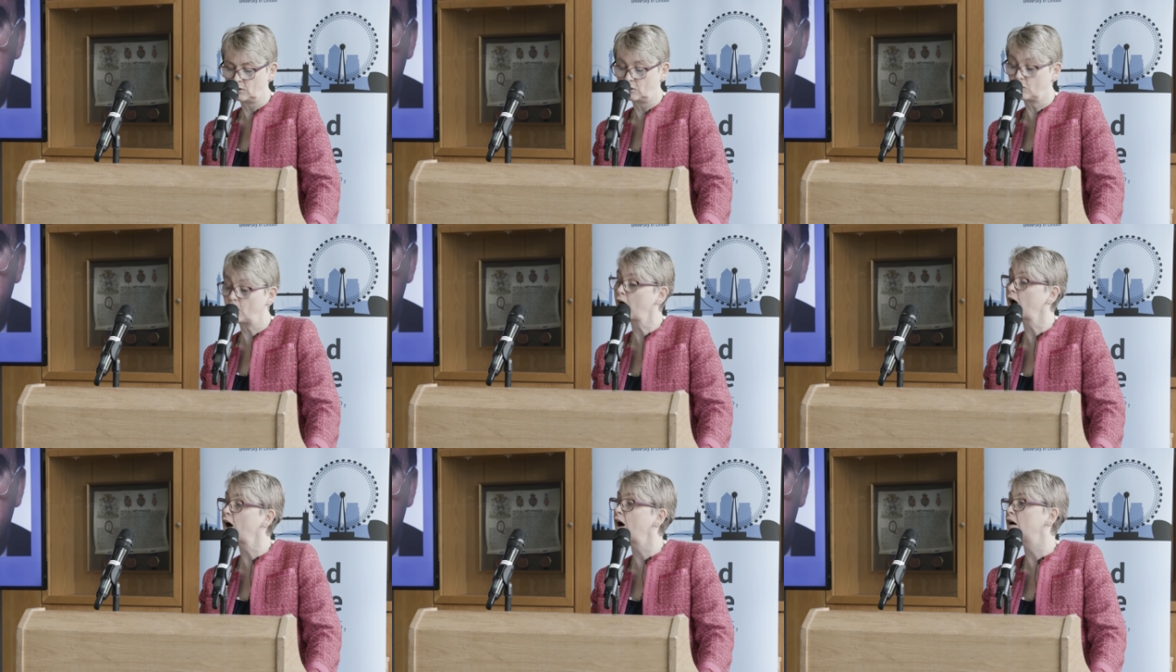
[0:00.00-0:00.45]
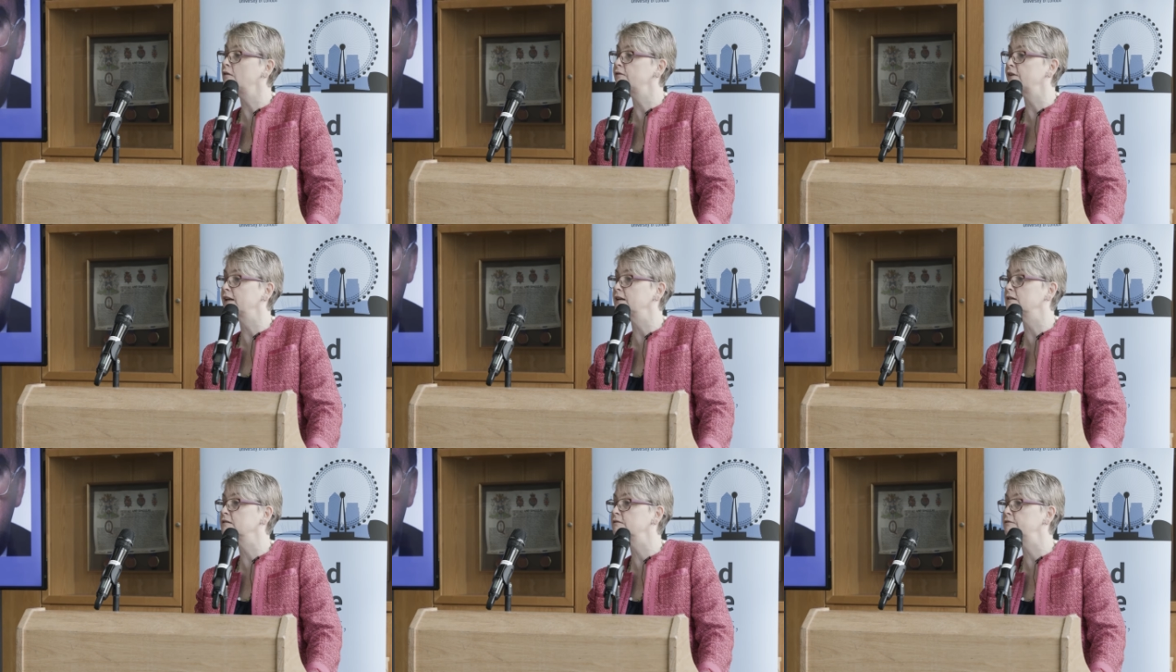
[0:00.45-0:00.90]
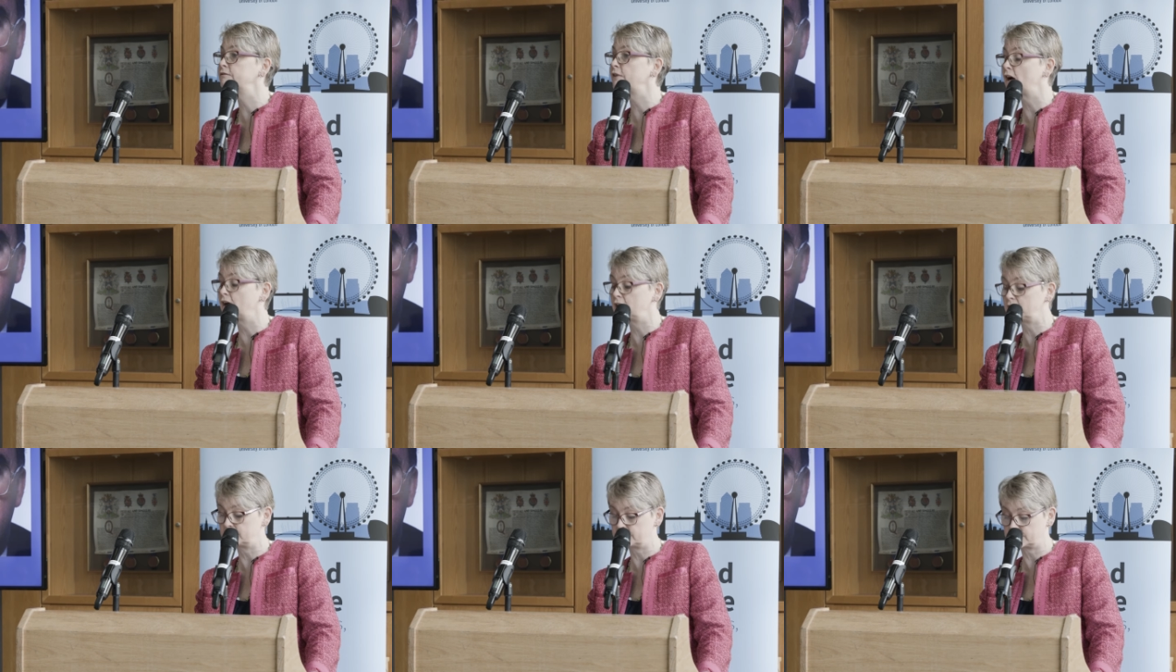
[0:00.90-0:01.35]
or halving
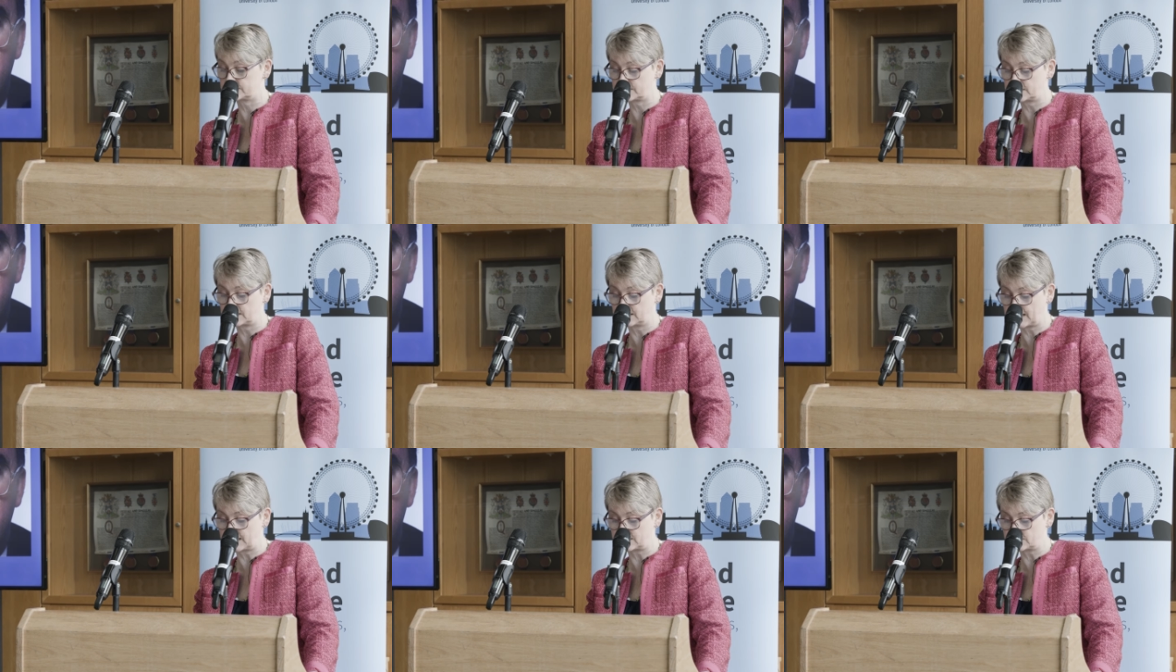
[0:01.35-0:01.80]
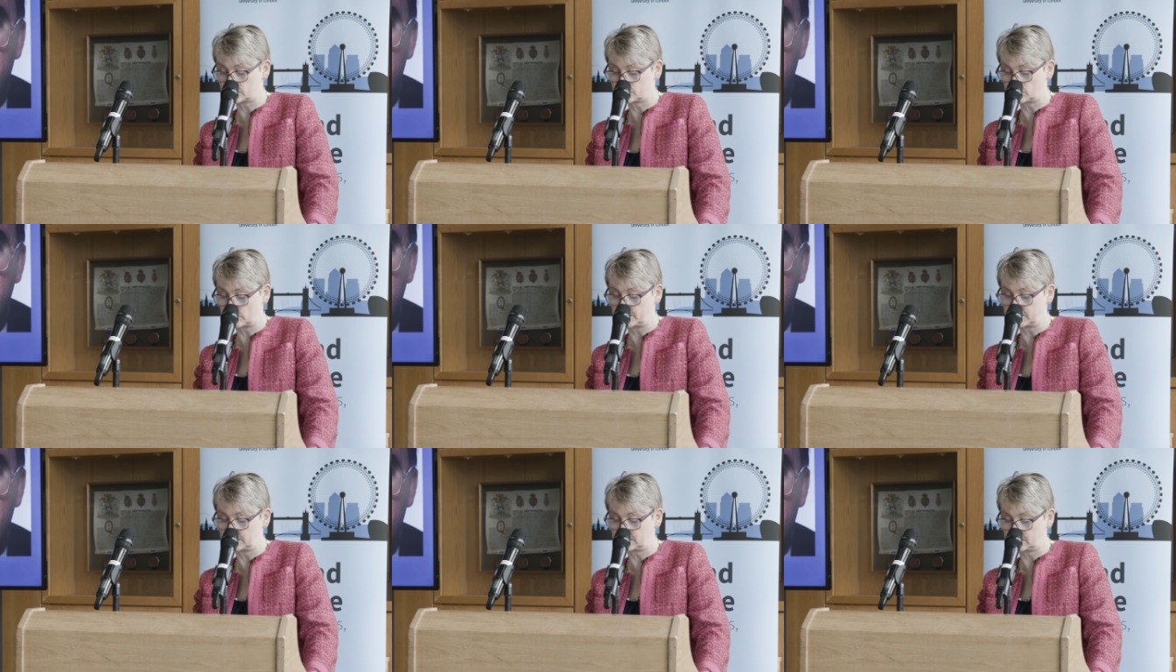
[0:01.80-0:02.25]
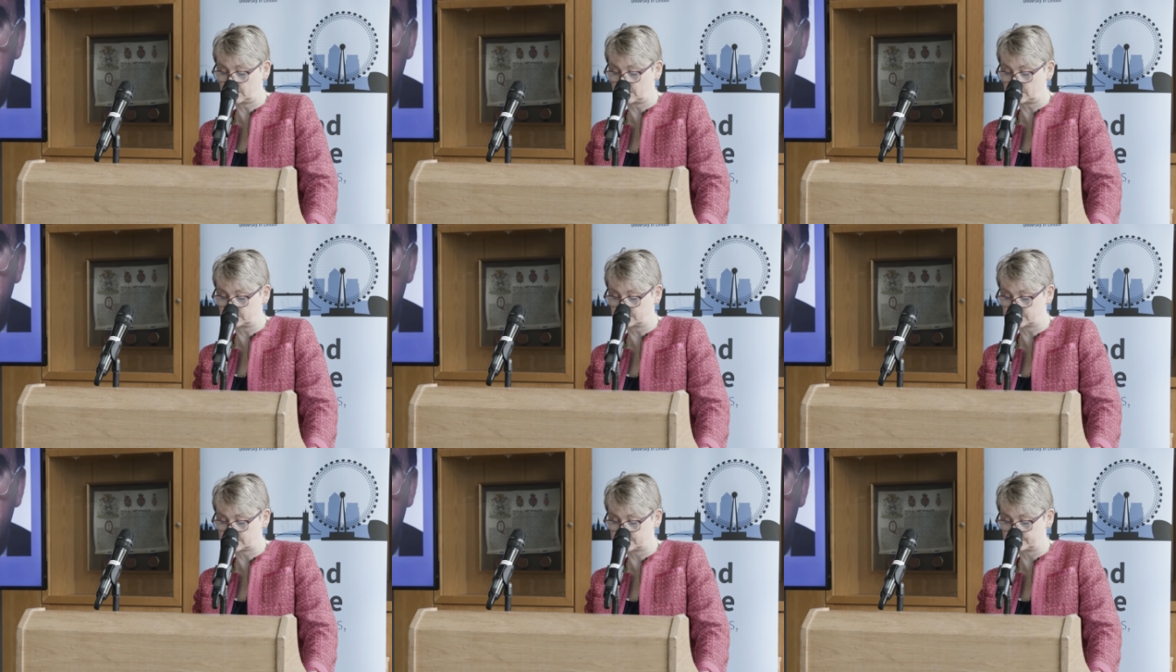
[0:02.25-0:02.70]
violence against women and
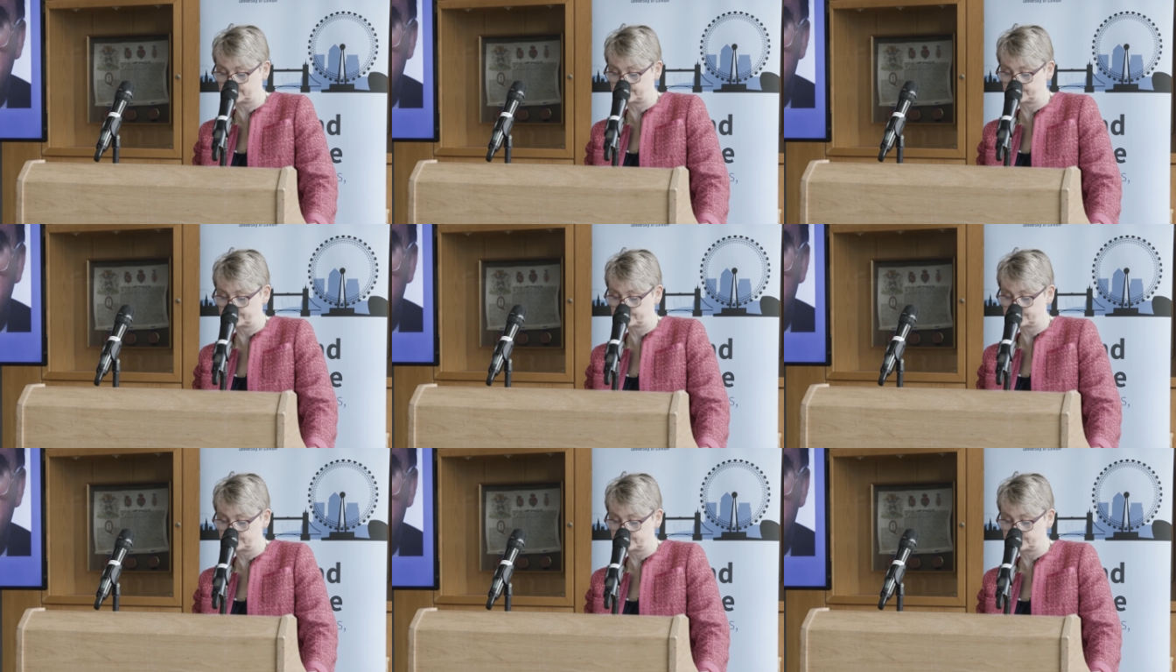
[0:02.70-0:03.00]
girls.